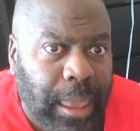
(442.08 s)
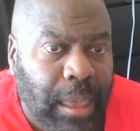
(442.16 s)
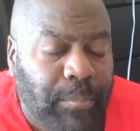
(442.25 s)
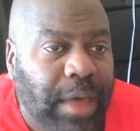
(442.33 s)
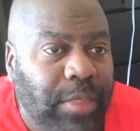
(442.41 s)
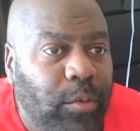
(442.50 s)

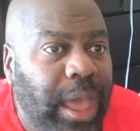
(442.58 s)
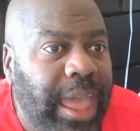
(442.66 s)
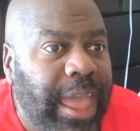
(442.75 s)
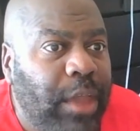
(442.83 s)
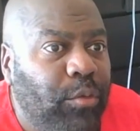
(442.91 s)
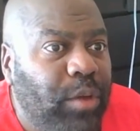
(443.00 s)
By the
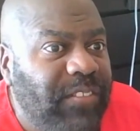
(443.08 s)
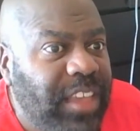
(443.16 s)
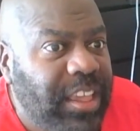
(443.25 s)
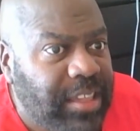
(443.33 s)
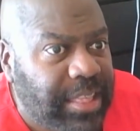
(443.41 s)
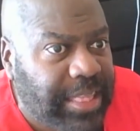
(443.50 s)
way,
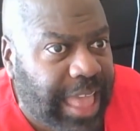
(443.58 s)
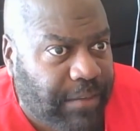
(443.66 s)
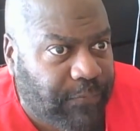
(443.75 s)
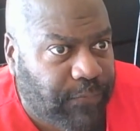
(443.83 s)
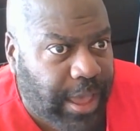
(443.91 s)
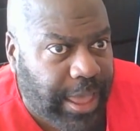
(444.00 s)
revisit
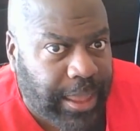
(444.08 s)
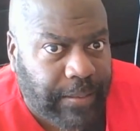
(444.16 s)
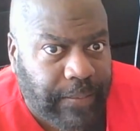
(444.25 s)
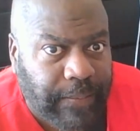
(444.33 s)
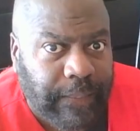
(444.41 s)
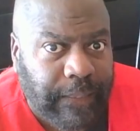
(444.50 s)
that fight.
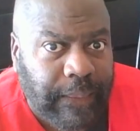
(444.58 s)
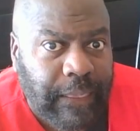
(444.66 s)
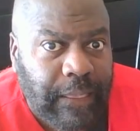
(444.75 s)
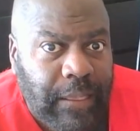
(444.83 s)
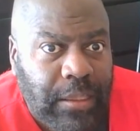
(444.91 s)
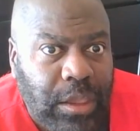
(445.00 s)

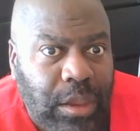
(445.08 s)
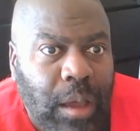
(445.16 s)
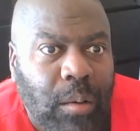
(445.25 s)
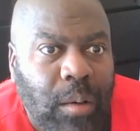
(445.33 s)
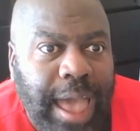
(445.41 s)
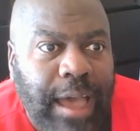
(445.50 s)
You
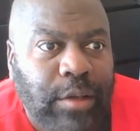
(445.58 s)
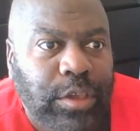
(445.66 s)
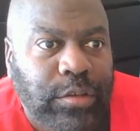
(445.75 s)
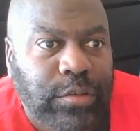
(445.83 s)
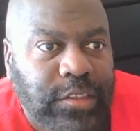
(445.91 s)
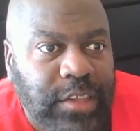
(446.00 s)
know how
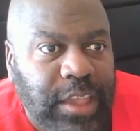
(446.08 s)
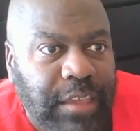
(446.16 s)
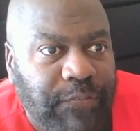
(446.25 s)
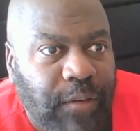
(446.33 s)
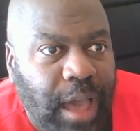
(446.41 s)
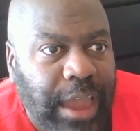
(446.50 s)
you see
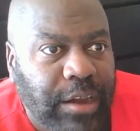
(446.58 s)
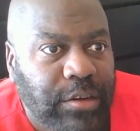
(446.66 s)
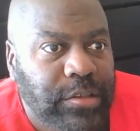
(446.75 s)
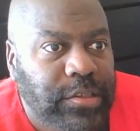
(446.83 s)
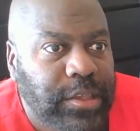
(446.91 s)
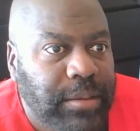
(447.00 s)

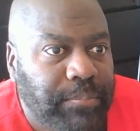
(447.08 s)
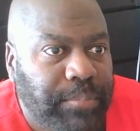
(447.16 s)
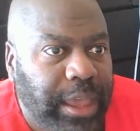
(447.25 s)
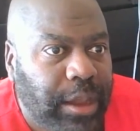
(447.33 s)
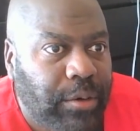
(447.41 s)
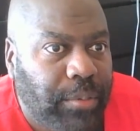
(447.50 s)
fighters in
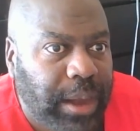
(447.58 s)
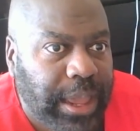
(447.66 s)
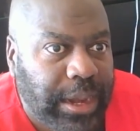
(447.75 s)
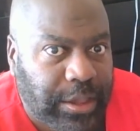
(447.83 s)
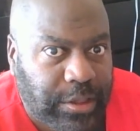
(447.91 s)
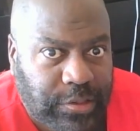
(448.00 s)
big
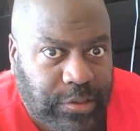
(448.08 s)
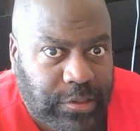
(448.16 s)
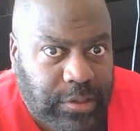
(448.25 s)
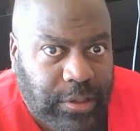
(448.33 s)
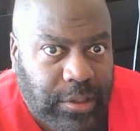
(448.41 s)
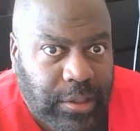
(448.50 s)
arenas.
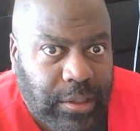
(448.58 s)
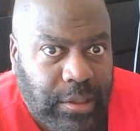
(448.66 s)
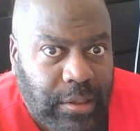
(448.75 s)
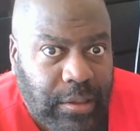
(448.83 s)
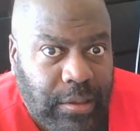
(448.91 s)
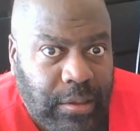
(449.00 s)

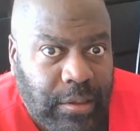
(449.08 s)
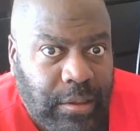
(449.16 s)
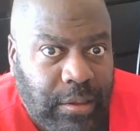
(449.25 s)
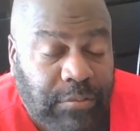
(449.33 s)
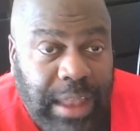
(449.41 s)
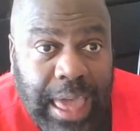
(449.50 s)

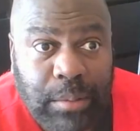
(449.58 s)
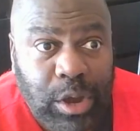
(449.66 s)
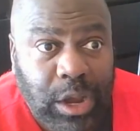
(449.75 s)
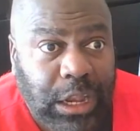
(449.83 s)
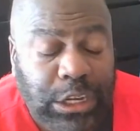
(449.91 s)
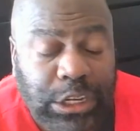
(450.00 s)

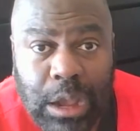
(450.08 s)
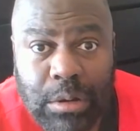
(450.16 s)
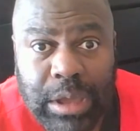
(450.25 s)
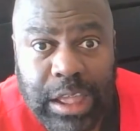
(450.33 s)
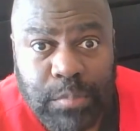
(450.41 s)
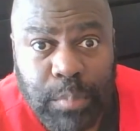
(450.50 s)
Vladimir Klitschko
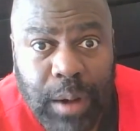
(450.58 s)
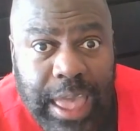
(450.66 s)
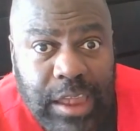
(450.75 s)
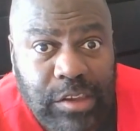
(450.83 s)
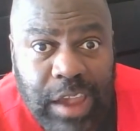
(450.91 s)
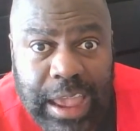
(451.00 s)
against
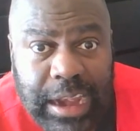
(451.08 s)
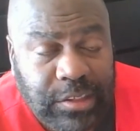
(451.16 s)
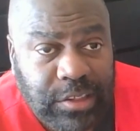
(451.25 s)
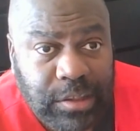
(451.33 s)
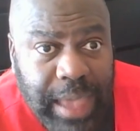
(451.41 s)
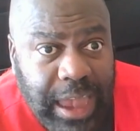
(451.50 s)
Brian
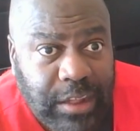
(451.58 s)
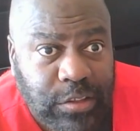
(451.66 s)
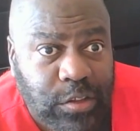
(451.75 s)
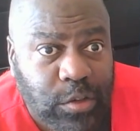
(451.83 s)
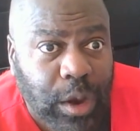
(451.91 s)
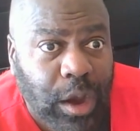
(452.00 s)
Jennings at
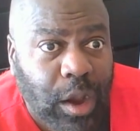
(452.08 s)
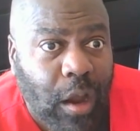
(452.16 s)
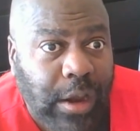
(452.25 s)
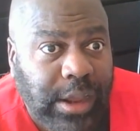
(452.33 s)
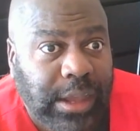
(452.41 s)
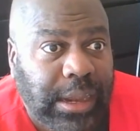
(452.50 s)
Madison Square
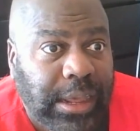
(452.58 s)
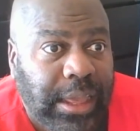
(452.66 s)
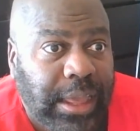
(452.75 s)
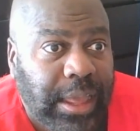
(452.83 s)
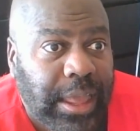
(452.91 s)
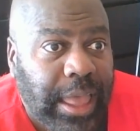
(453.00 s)
Garden,
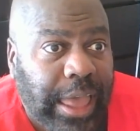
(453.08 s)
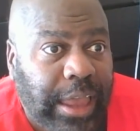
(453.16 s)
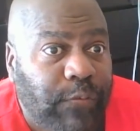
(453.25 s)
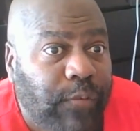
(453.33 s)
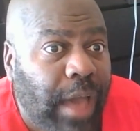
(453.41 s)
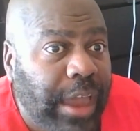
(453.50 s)
and
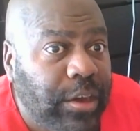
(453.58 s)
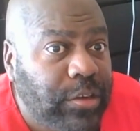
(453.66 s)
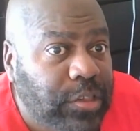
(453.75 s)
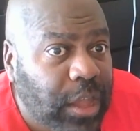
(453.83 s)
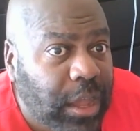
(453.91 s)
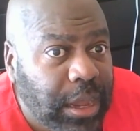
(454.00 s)
the
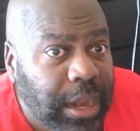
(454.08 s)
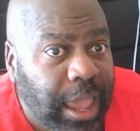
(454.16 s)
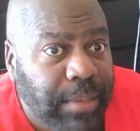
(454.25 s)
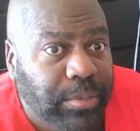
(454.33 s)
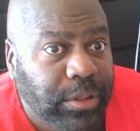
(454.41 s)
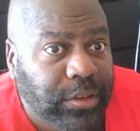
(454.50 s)
fighters
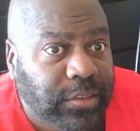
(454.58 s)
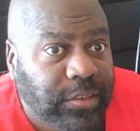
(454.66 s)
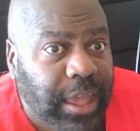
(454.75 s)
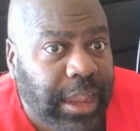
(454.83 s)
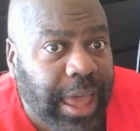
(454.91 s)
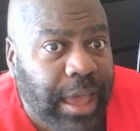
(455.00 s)
unable to
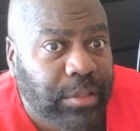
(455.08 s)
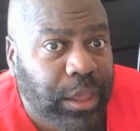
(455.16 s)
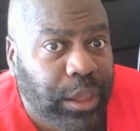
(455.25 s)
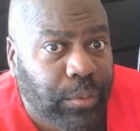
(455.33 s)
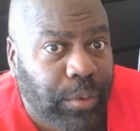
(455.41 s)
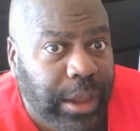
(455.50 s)
sell out
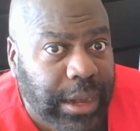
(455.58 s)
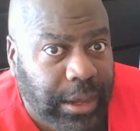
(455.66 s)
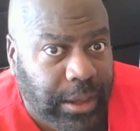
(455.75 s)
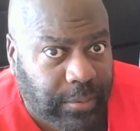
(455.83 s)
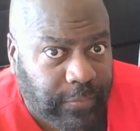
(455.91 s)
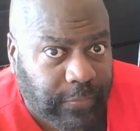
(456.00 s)
the arena.